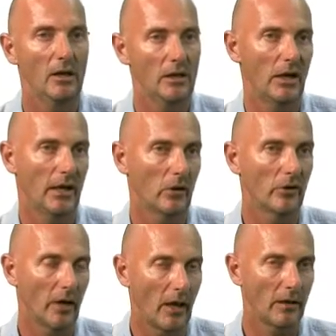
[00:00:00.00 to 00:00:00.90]
he had
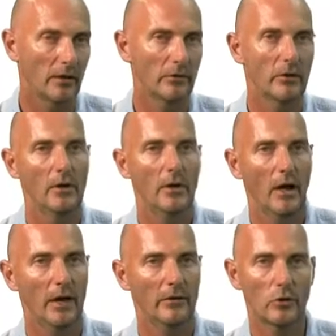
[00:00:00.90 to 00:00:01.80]
okayed it,
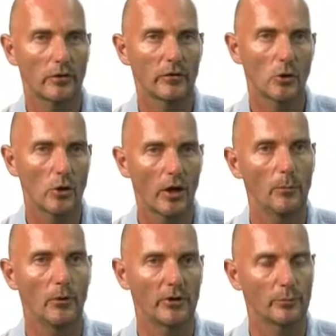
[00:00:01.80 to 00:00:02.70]
and it's just a shame because